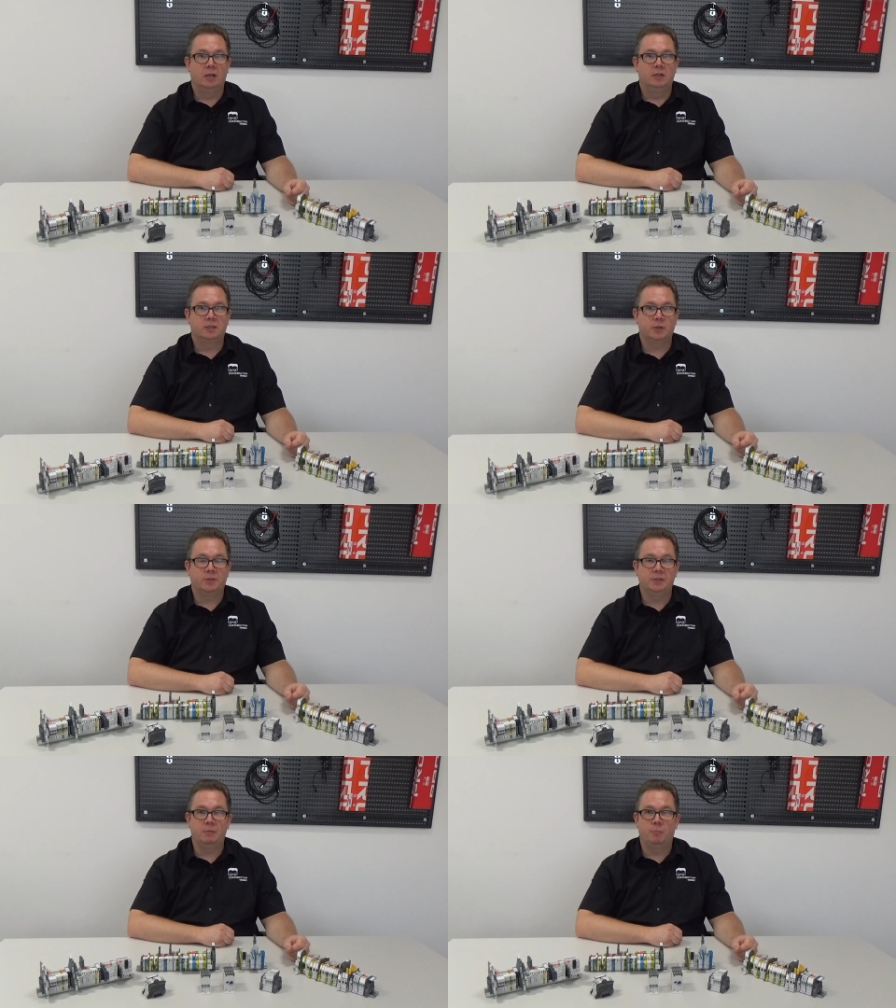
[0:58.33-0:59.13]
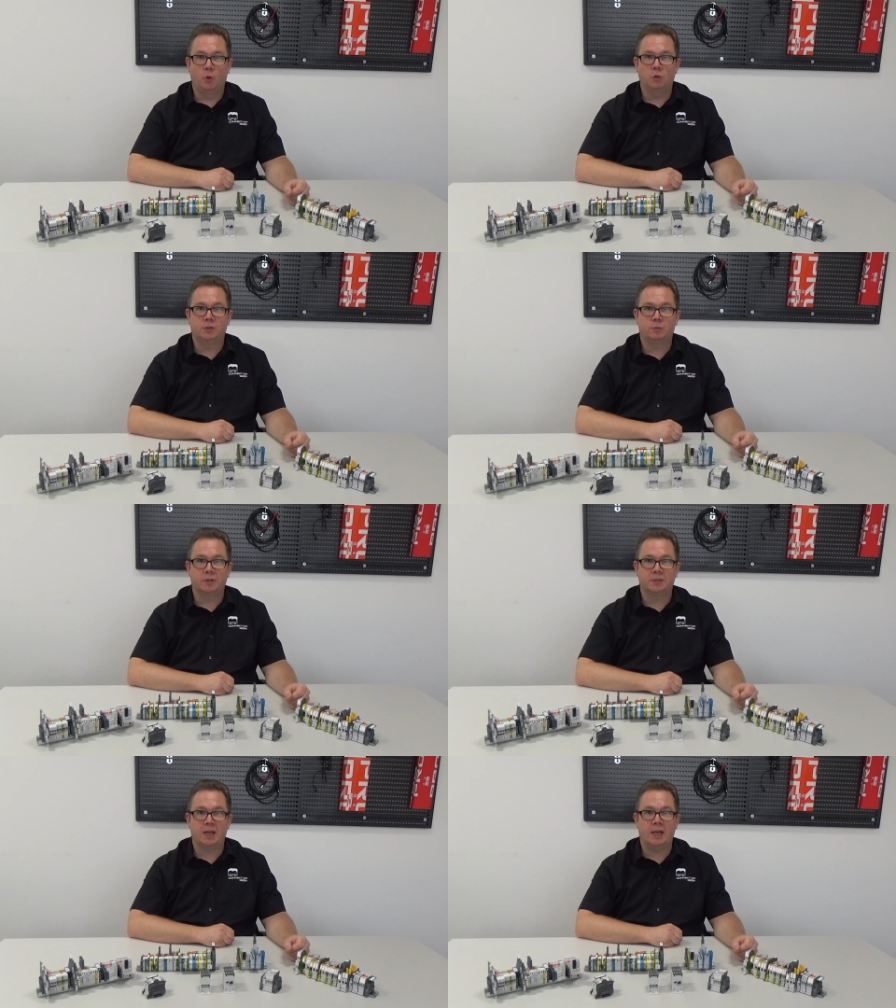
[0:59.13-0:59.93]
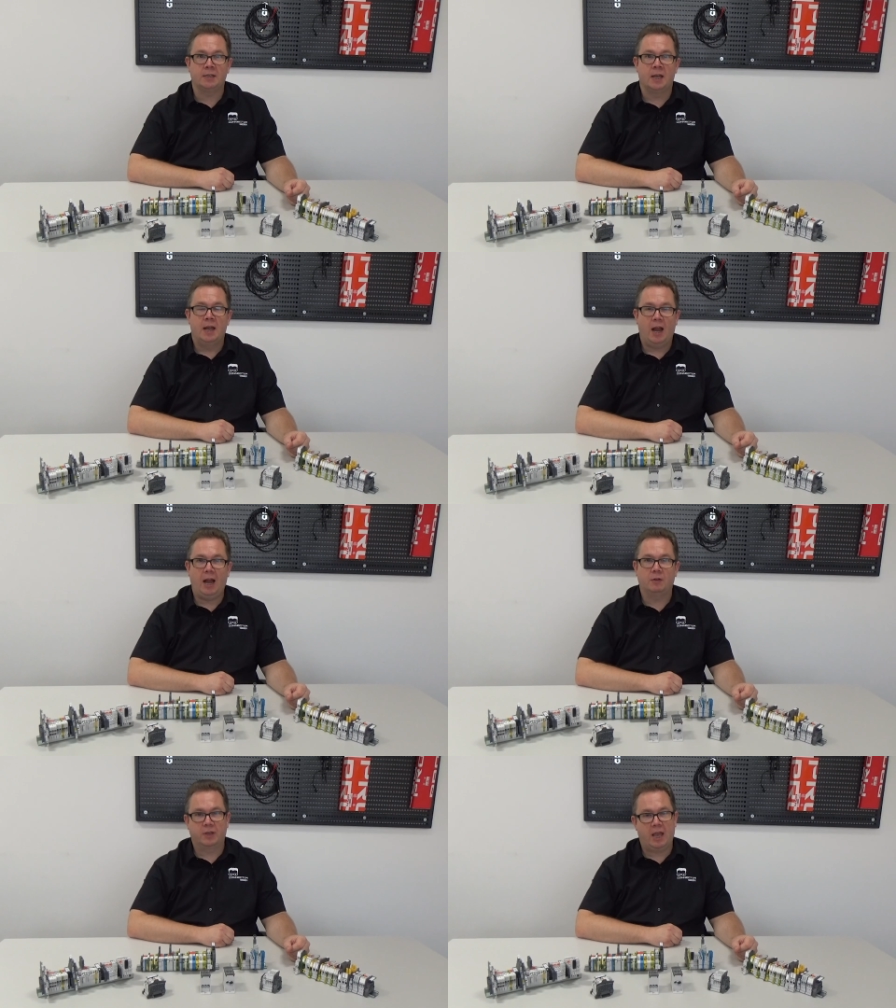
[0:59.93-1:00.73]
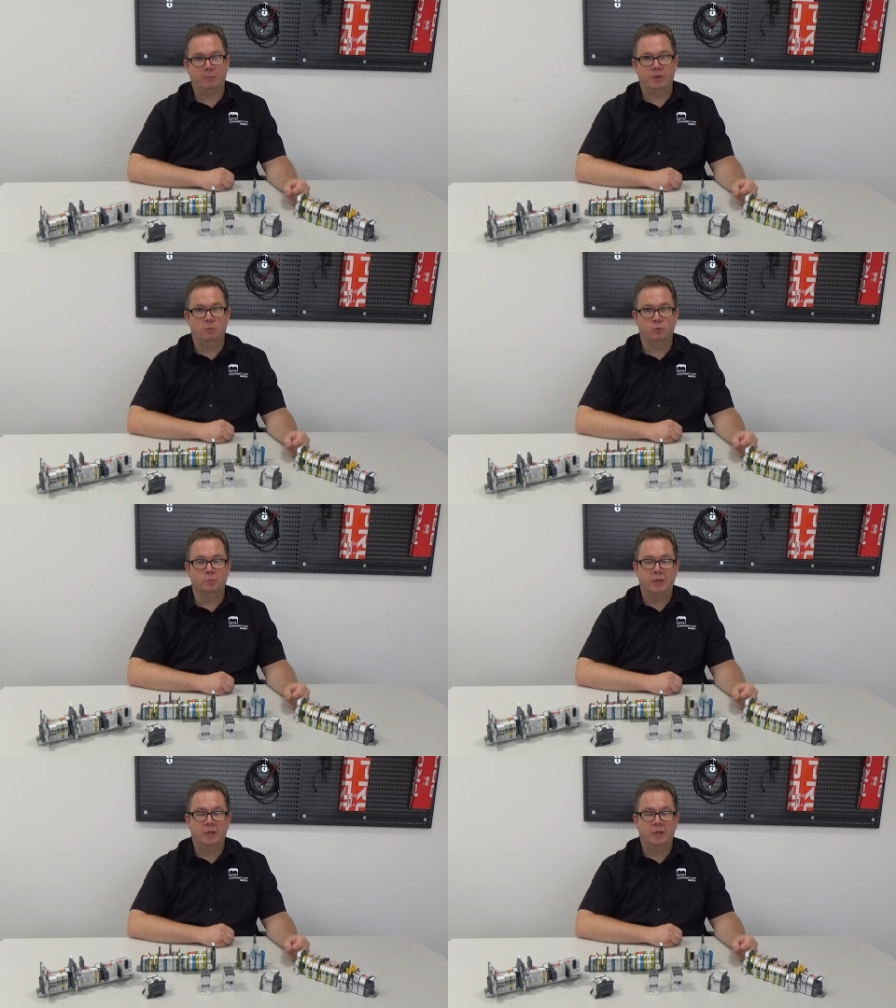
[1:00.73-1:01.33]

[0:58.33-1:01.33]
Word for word: so it is important to understand how the cabinet will be